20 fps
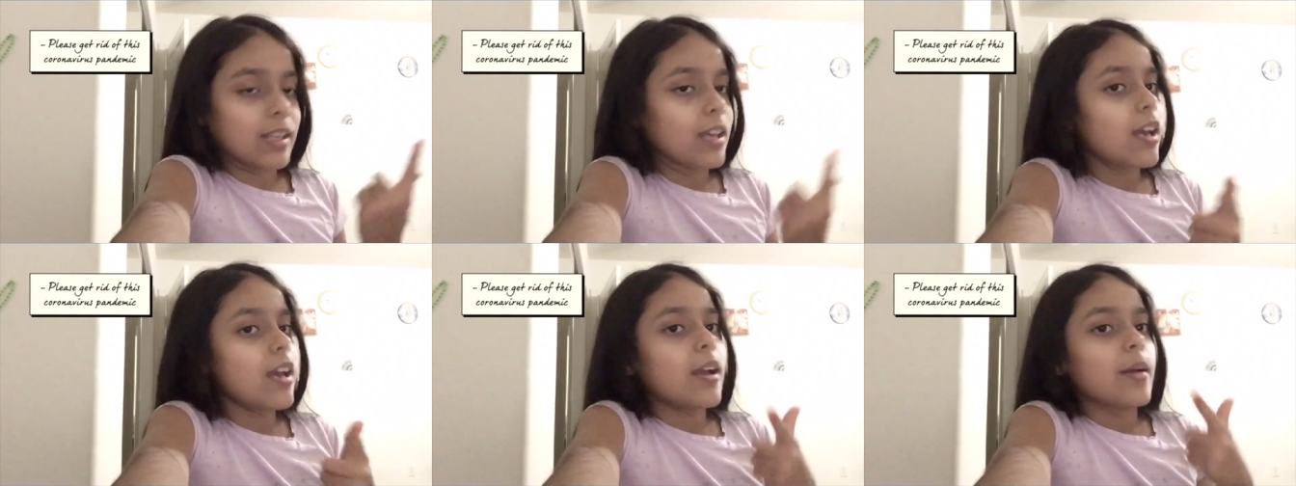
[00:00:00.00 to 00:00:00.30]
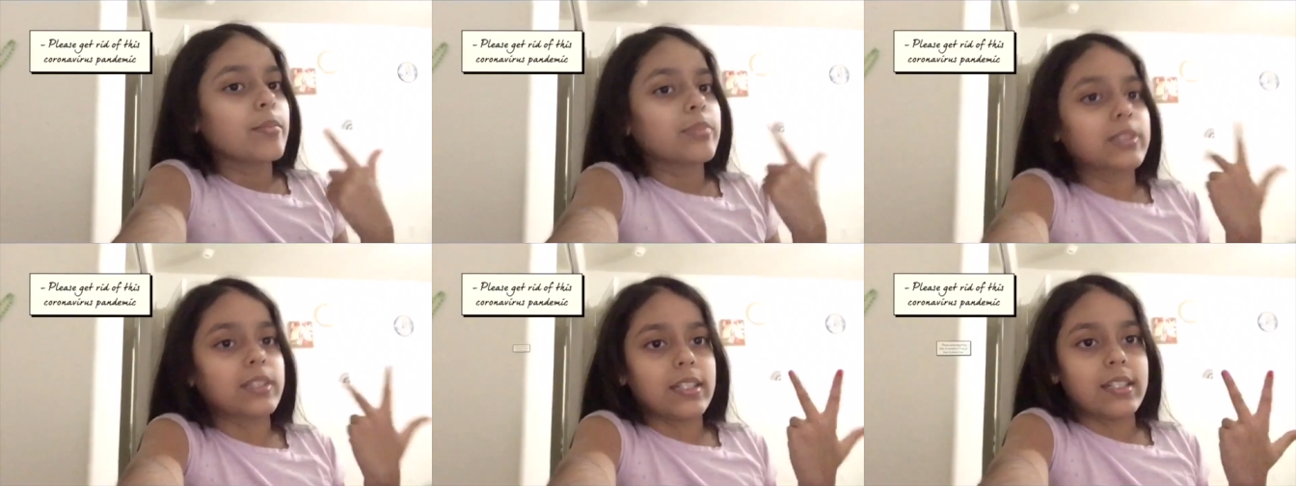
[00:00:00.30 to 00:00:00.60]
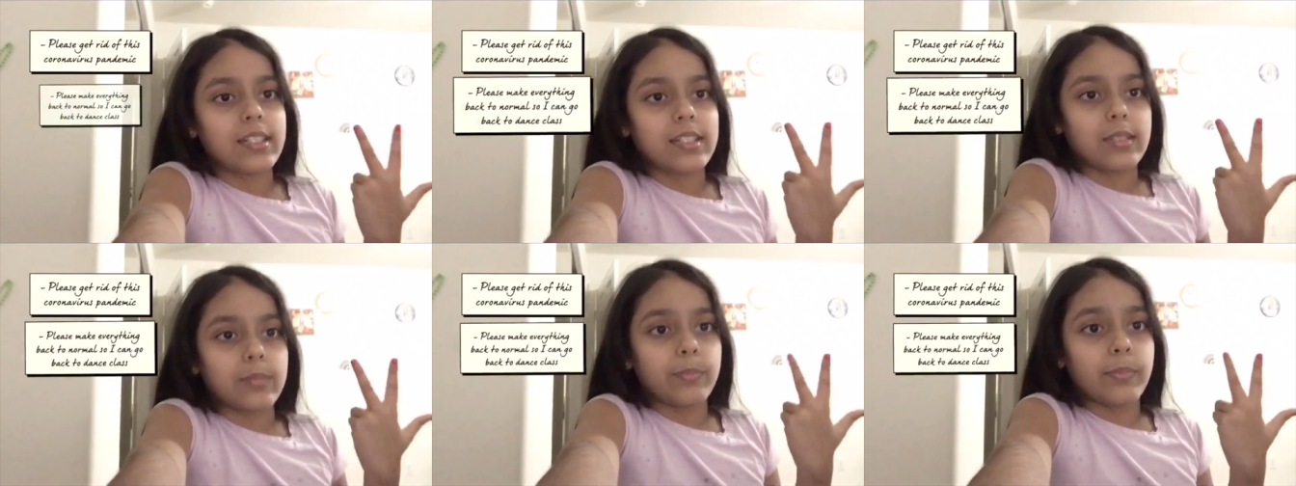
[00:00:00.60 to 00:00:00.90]
Please
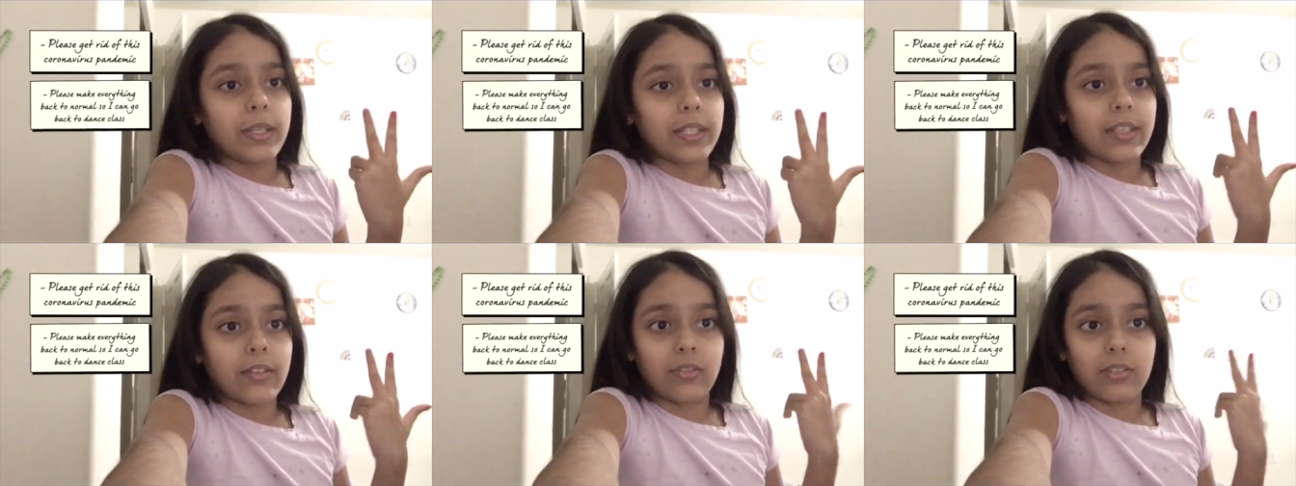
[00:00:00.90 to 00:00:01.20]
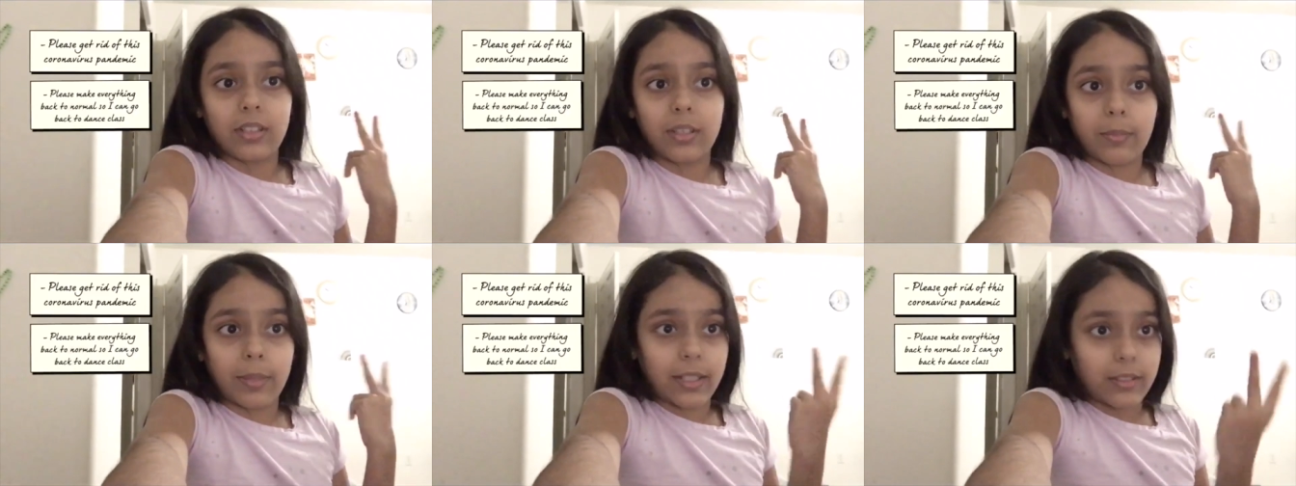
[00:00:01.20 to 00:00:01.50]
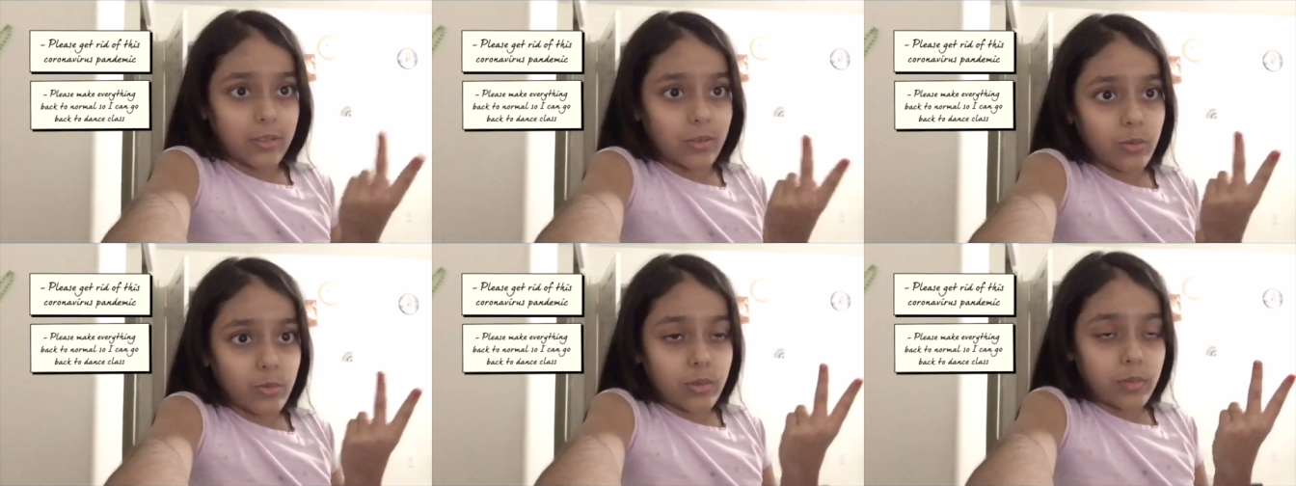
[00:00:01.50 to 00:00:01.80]
make everything back to
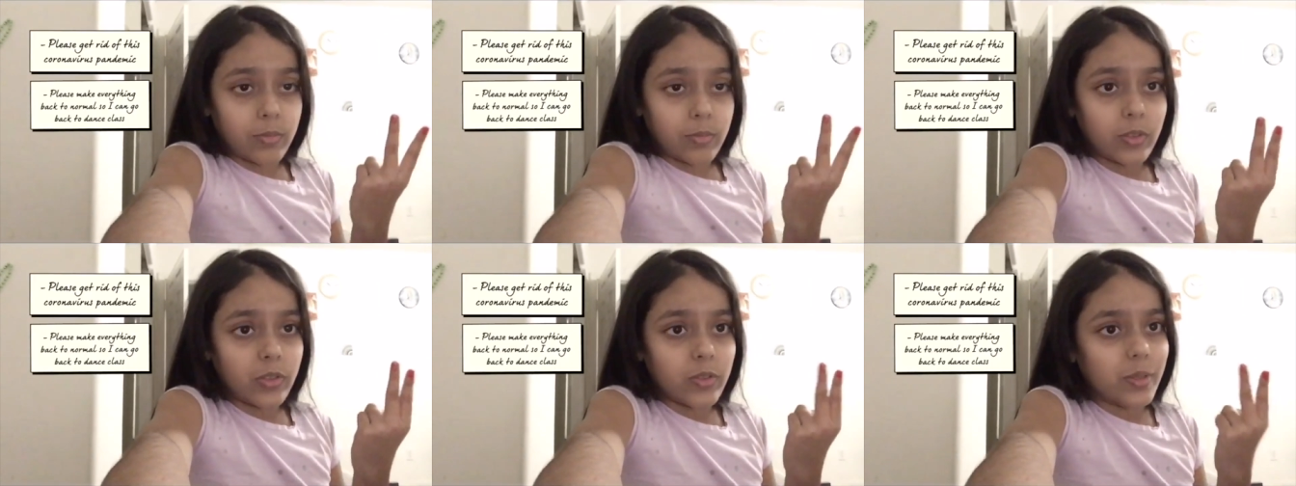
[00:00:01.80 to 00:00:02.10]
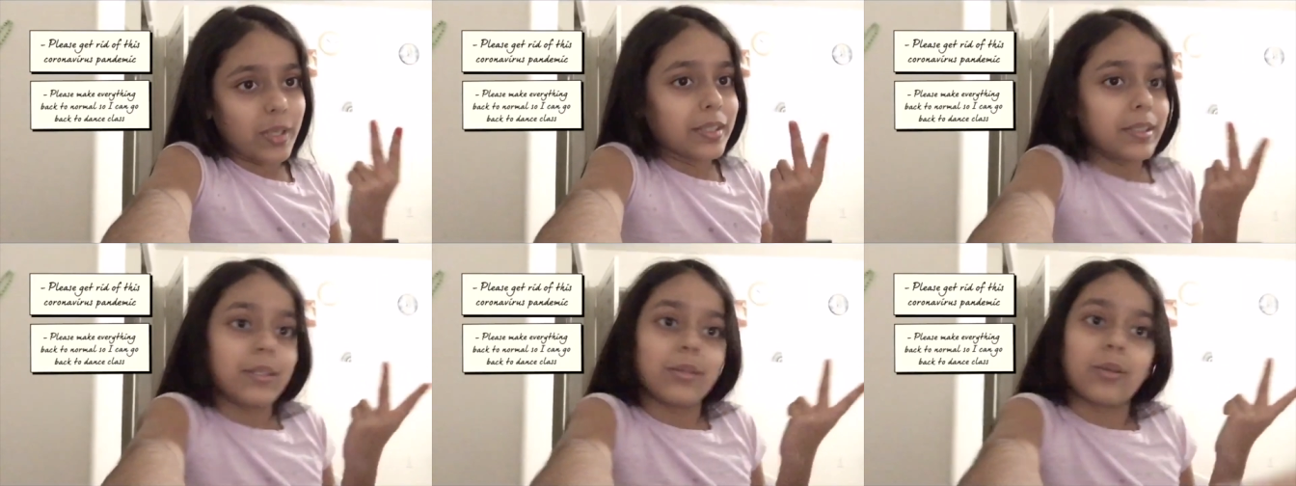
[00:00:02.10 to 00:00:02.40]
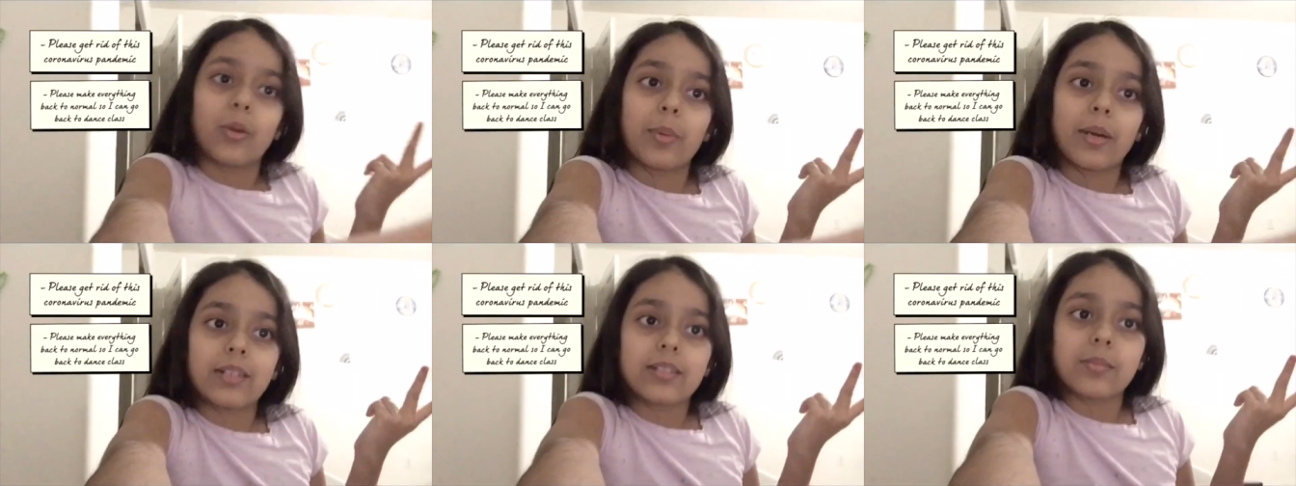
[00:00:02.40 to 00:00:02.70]
normal so I can get back
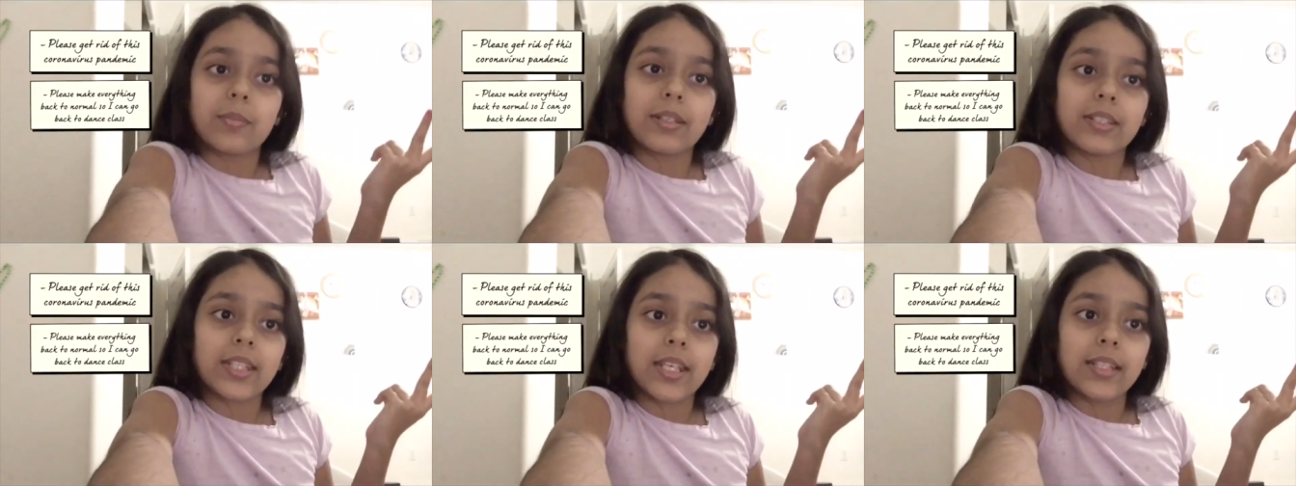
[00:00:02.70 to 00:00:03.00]
to my dance